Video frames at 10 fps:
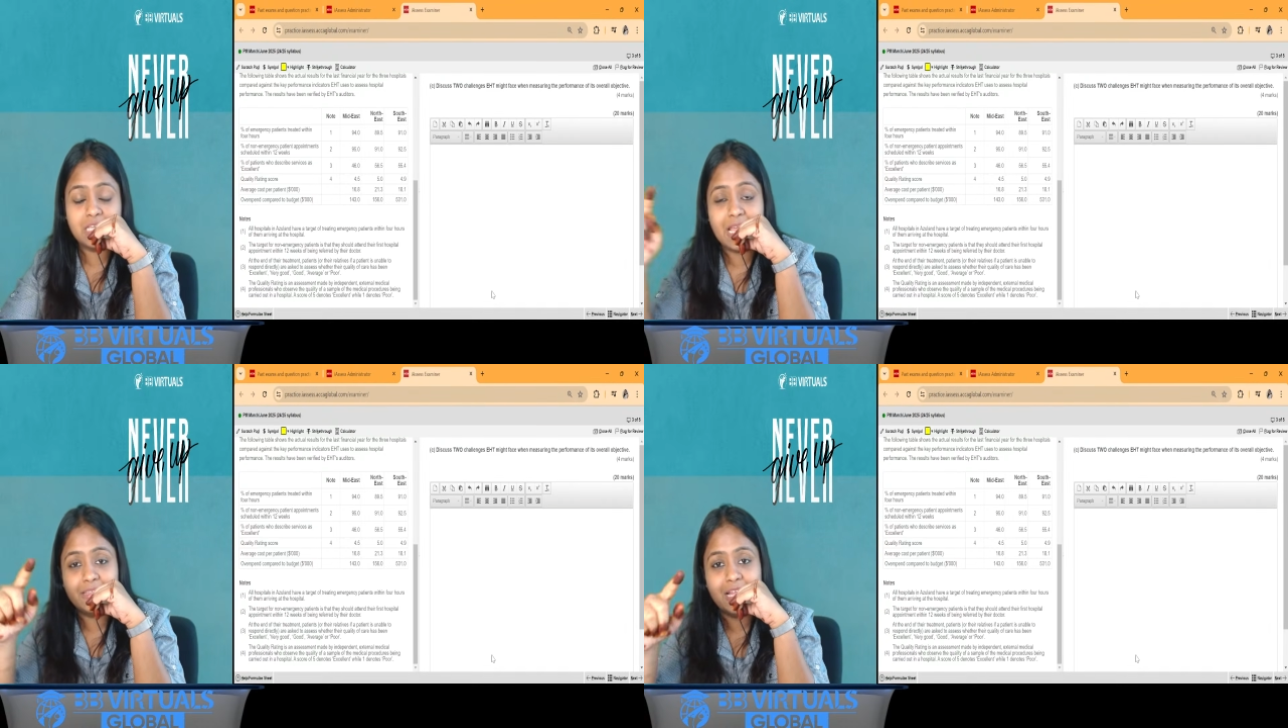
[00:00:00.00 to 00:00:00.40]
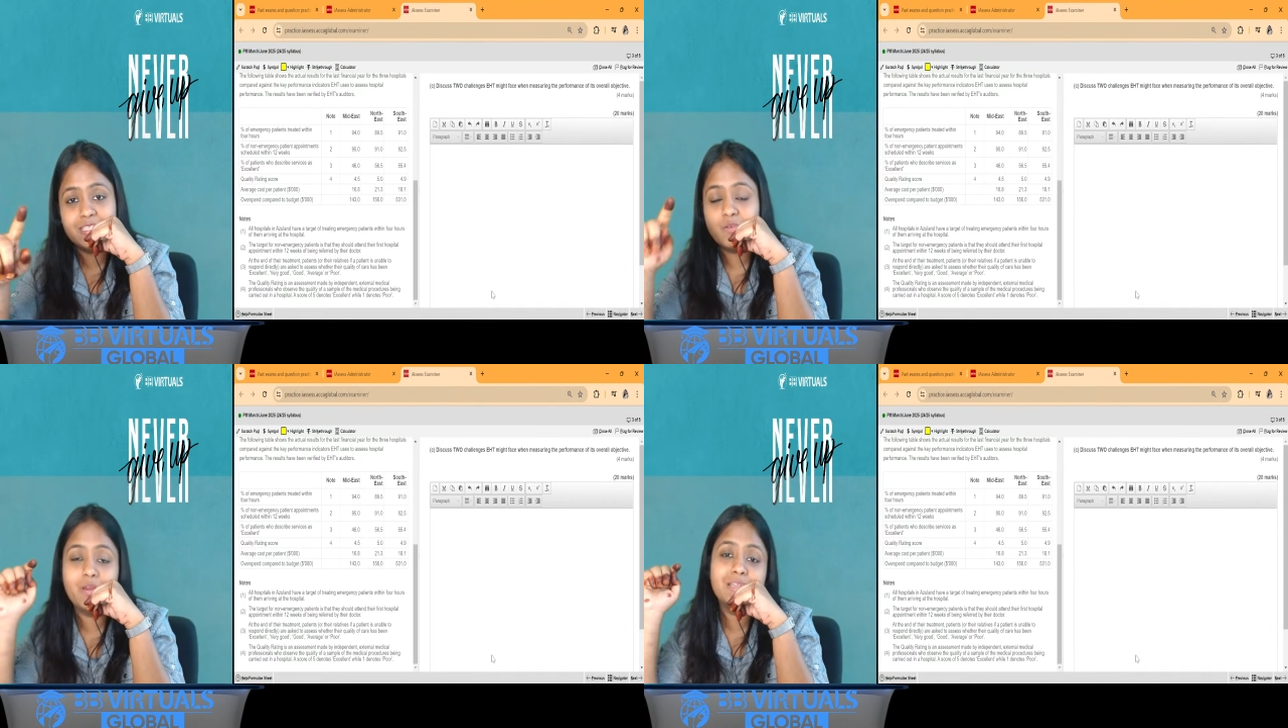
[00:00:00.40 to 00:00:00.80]
and that's
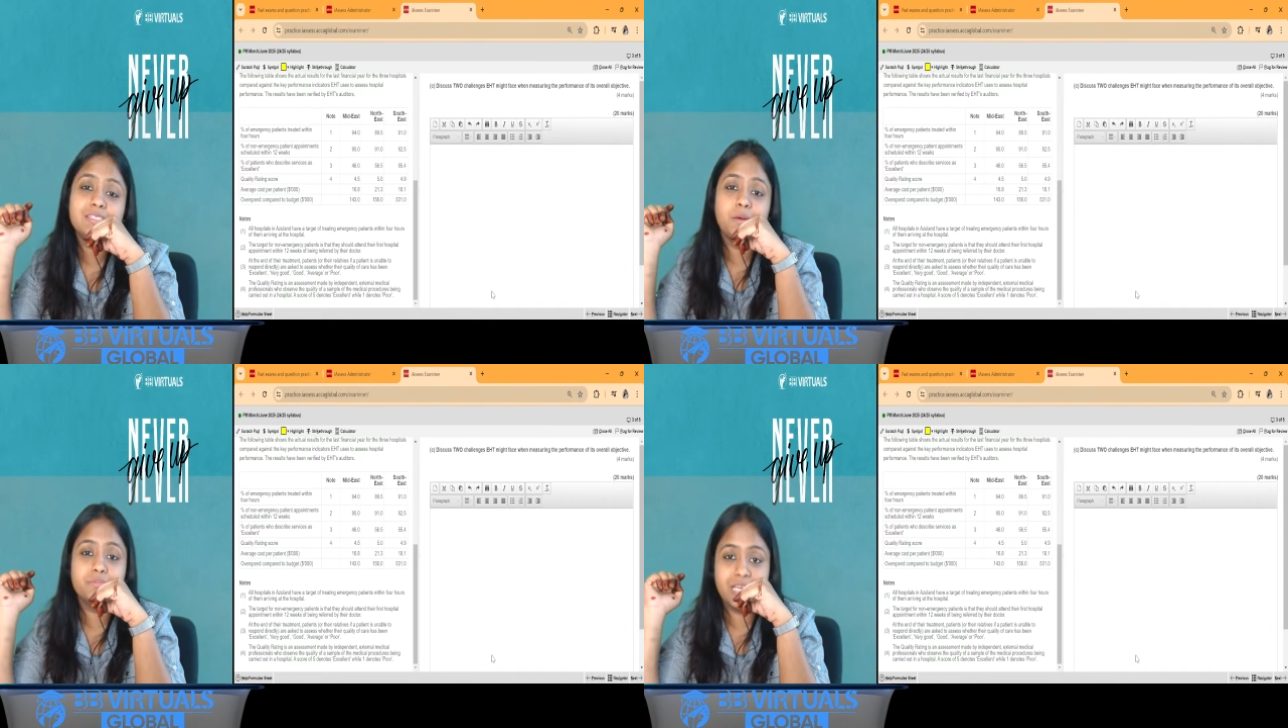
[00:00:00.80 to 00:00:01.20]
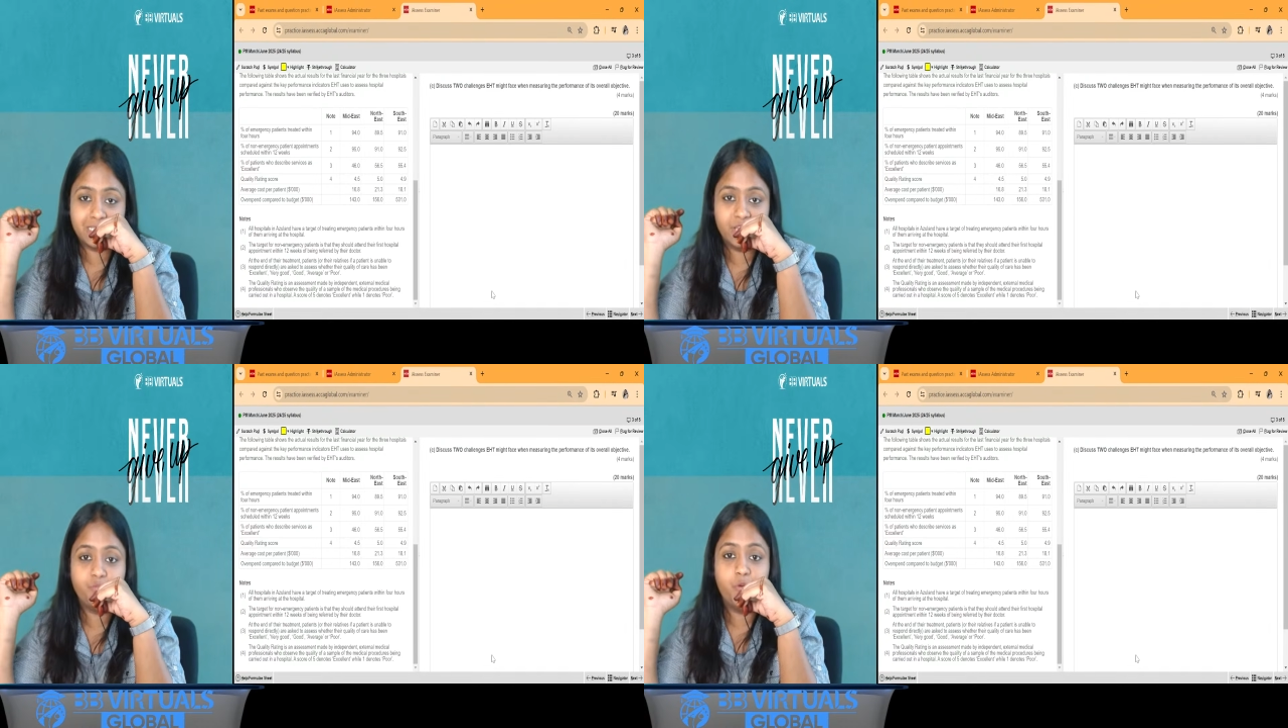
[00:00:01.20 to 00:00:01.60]
a very
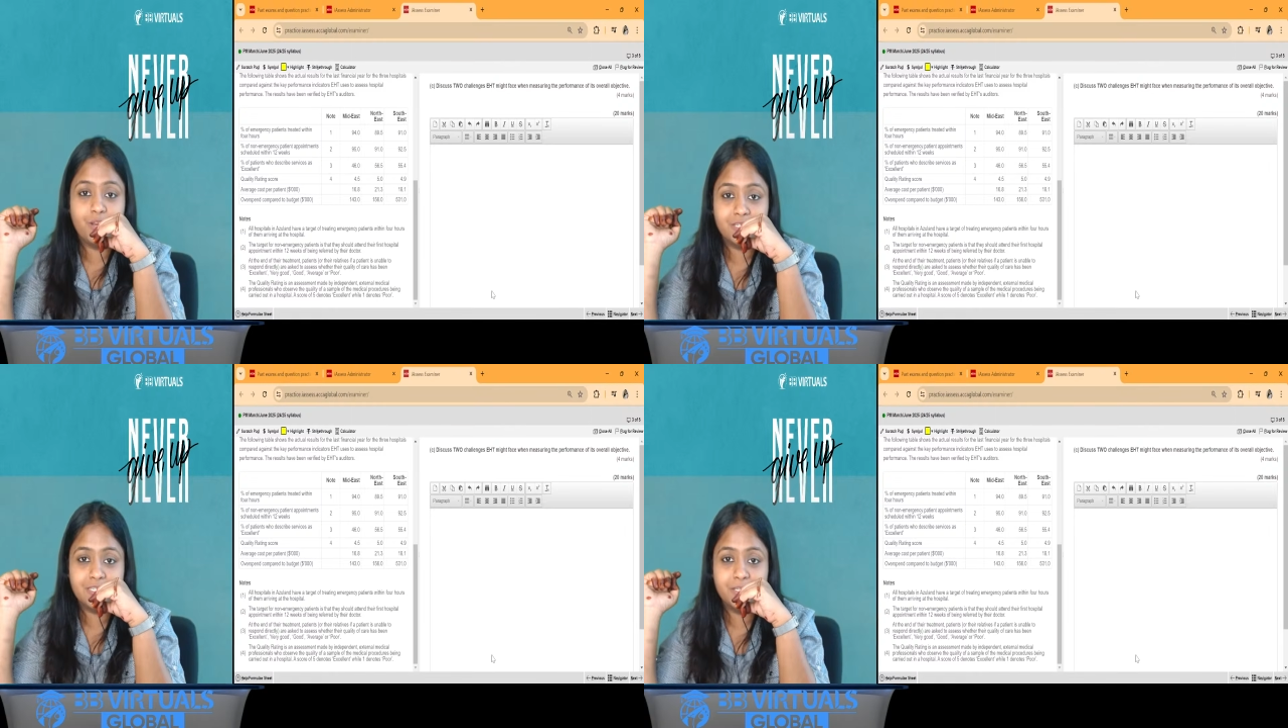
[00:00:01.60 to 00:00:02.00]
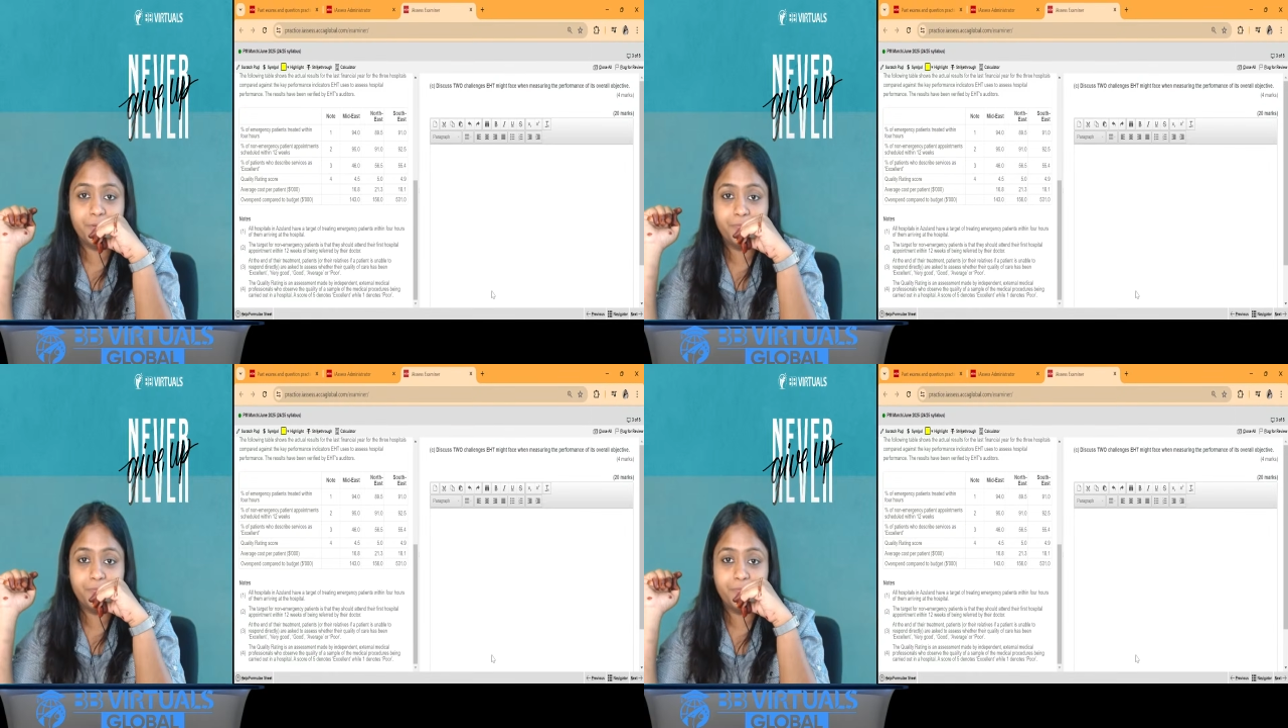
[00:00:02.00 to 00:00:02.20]
subjective point here.